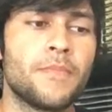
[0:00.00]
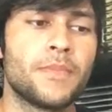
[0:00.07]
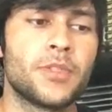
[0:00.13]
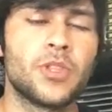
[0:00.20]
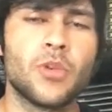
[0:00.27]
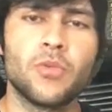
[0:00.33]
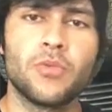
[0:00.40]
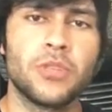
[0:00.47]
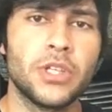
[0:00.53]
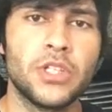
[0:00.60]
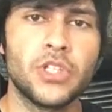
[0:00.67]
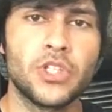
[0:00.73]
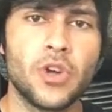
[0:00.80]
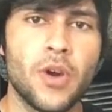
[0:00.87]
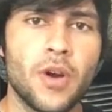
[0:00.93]
So let's
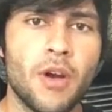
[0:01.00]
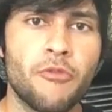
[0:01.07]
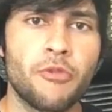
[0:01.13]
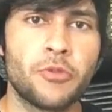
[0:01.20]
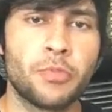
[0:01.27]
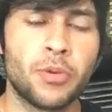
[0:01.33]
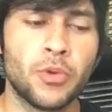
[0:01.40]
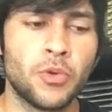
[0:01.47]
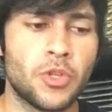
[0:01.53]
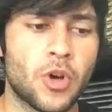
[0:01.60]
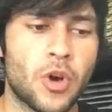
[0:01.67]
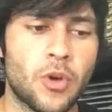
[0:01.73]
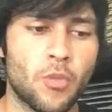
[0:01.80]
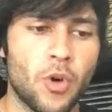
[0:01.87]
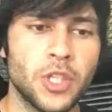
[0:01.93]
start off with
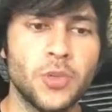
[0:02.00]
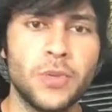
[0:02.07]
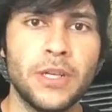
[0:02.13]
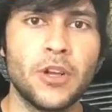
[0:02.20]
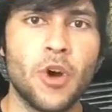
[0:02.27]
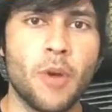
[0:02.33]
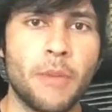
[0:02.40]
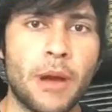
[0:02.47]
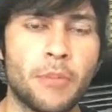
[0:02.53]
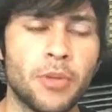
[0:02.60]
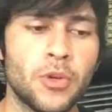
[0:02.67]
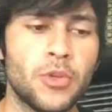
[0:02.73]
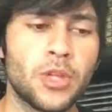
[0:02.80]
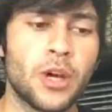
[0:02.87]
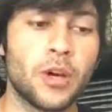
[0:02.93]
Pluton. What do we know about
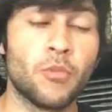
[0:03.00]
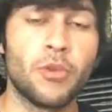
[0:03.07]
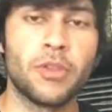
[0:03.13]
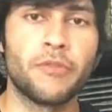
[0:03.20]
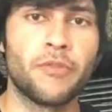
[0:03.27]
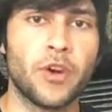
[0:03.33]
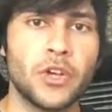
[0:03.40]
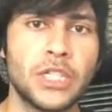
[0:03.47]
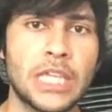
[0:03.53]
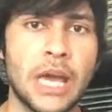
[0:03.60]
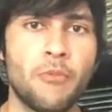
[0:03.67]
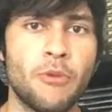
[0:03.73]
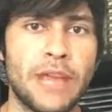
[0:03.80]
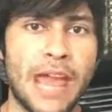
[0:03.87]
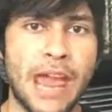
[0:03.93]
Pluton? Well, the first
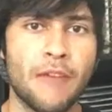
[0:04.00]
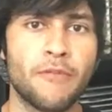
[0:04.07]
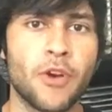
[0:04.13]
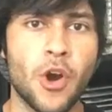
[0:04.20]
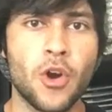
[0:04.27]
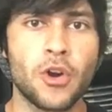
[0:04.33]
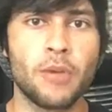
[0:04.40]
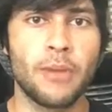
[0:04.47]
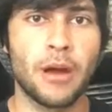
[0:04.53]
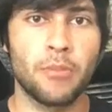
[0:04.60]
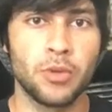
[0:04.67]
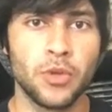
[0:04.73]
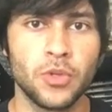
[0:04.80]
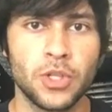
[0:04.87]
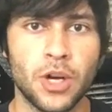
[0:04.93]
time we ever heard about
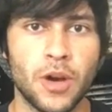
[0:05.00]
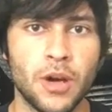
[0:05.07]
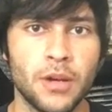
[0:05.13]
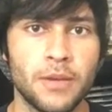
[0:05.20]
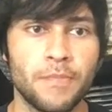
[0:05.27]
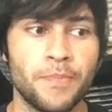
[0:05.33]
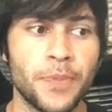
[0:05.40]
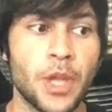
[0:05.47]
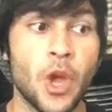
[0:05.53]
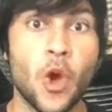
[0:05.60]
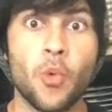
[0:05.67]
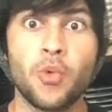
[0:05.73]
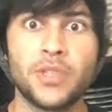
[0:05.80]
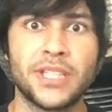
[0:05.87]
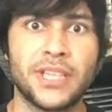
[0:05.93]
Pluton
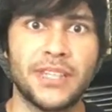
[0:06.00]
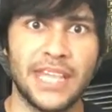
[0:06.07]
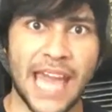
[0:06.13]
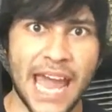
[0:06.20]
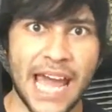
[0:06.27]
was in the